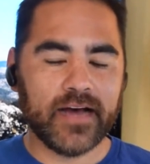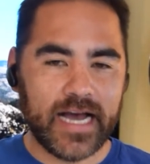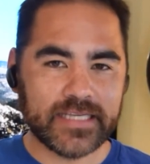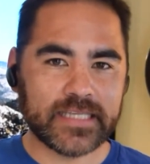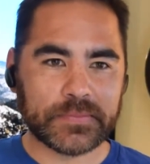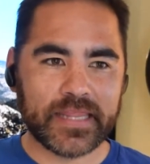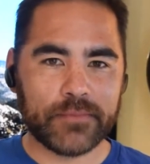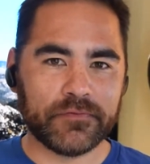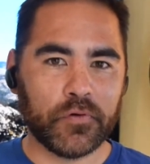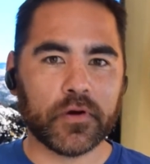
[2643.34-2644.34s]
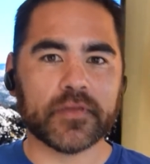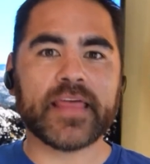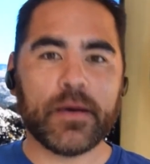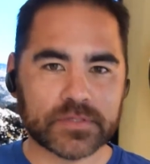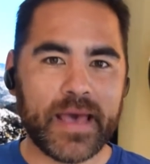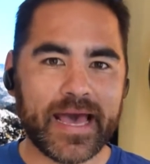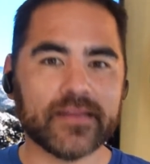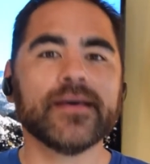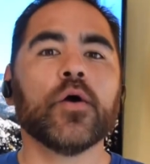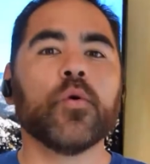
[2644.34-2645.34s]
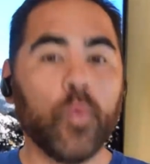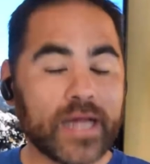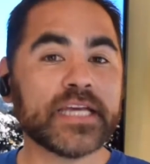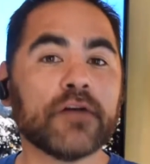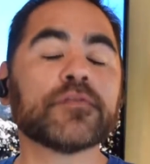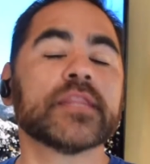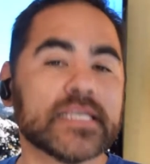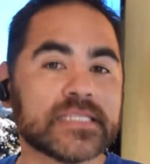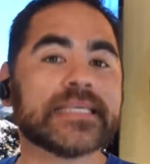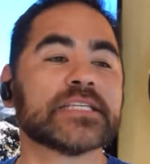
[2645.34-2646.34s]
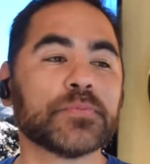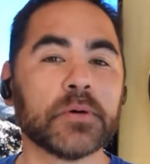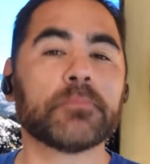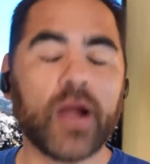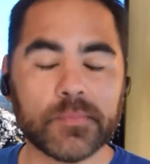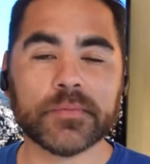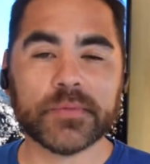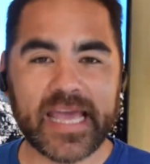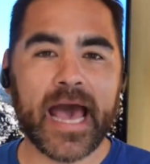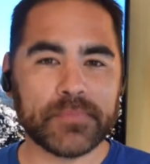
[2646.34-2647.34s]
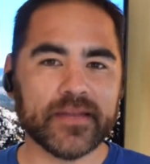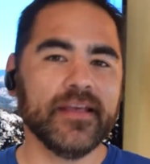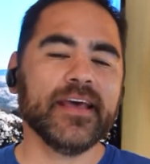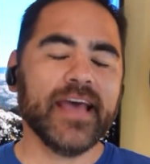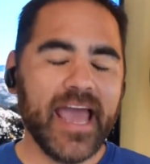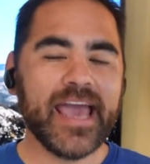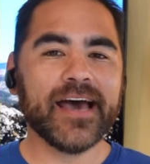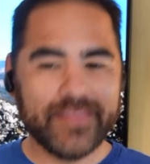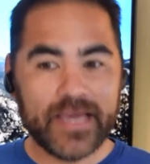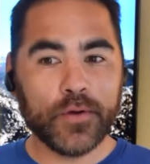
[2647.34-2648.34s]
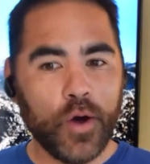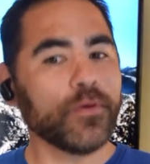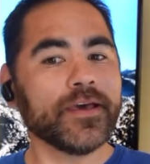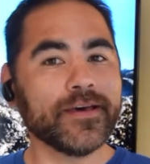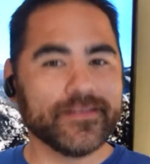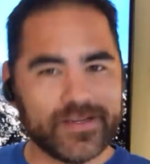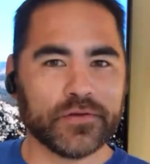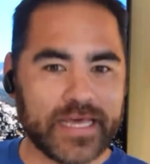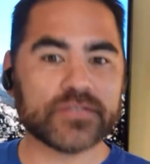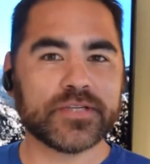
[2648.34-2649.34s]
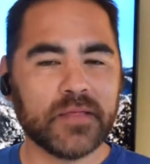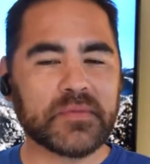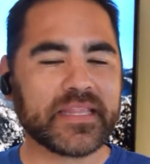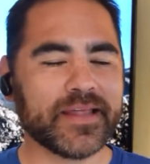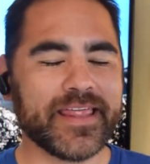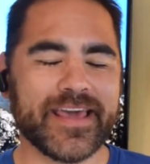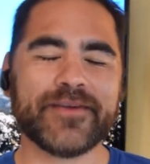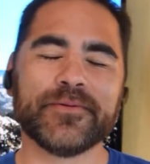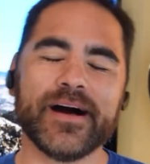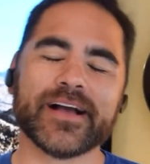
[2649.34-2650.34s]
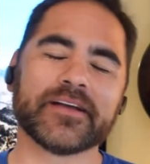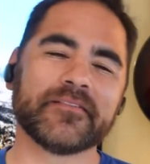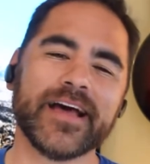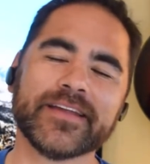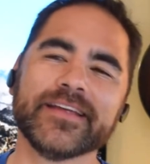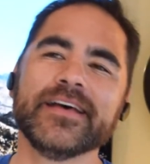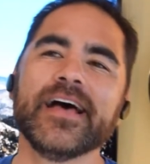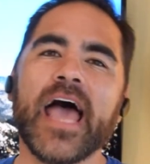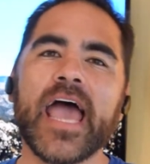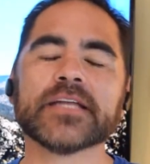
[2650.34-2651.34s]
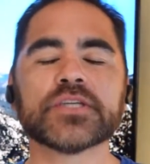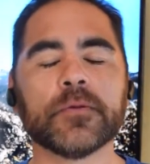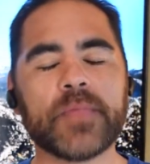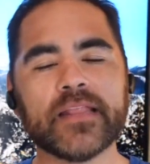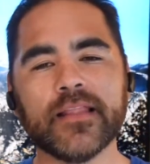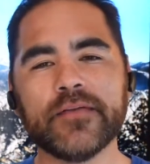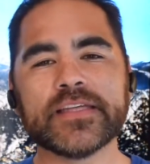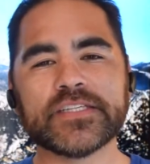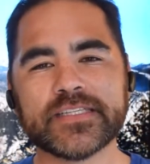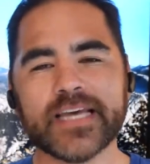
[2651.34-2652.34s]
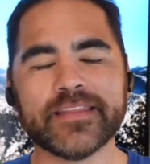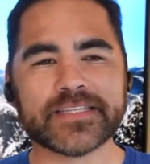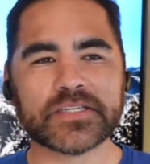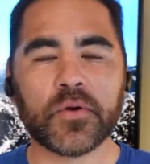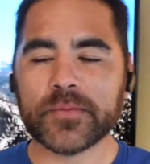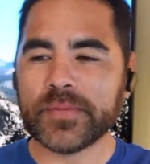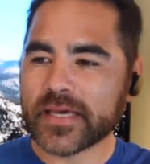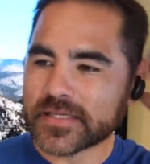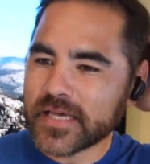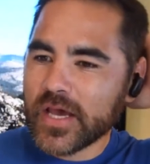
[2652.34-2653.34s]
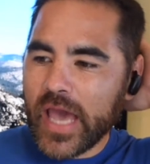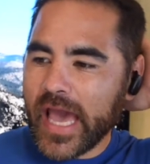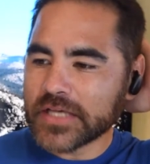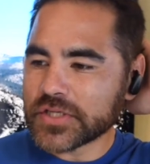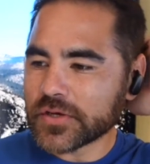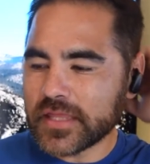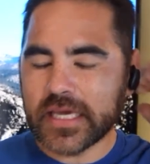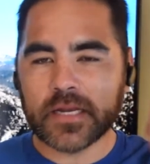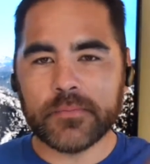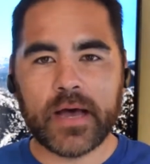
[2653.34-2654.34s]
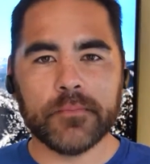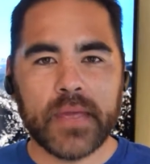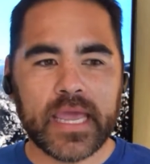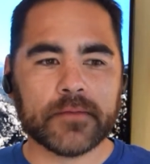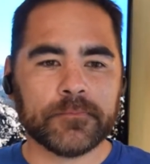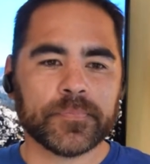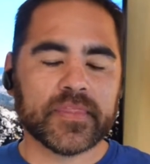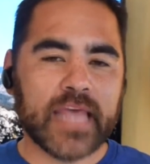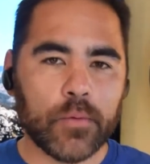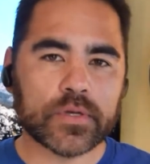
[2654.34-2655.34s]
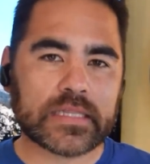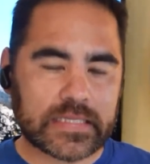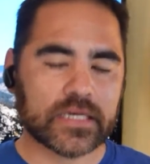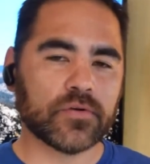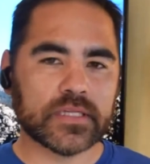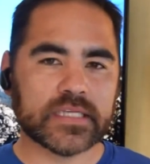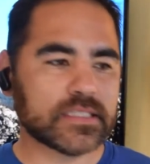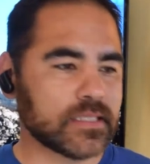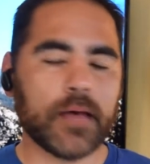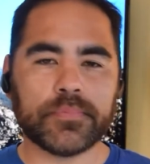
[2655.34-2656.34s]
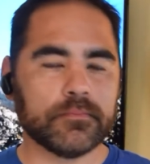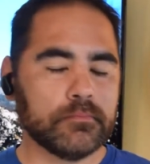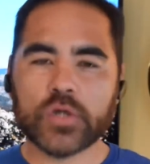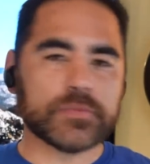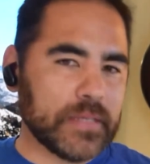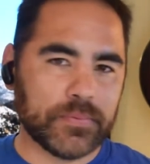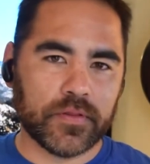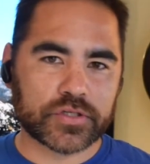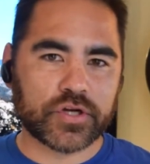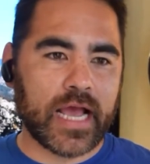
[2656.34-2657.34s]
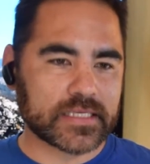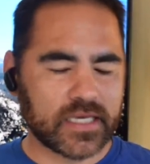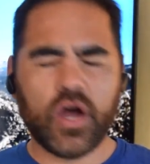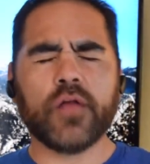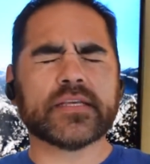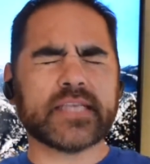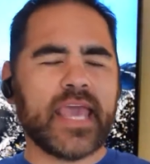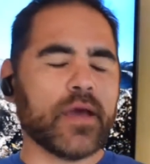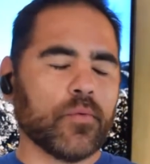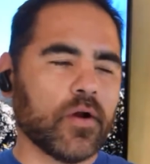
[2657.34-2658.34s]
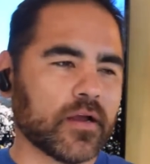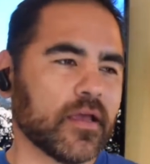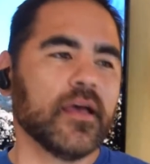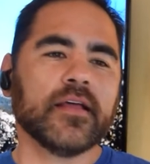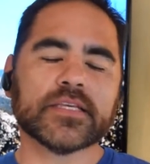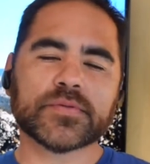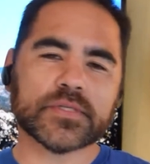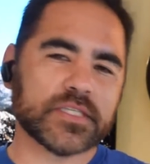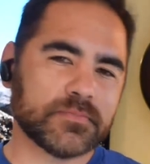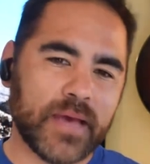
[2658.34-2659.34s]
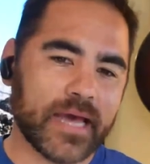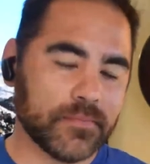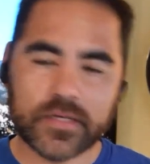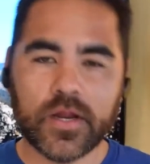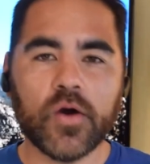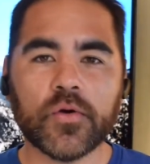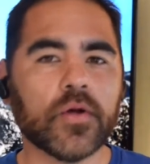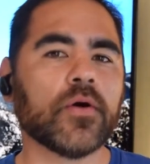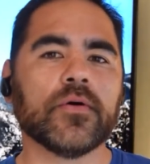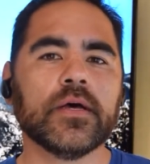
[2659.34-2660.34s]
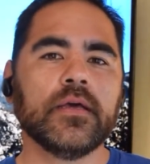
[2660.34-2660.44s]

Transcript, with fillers: I stepped on that before. That was bad. Watch out for this. This will probably happen. And they, oh, good. You know, thanks for telling me. And then they walk around it. And so I love that you tell that story because as you're thinking about, man, that would literally stop most people in their tracks. Like, oh, this can't work. This was just bad. But no, no.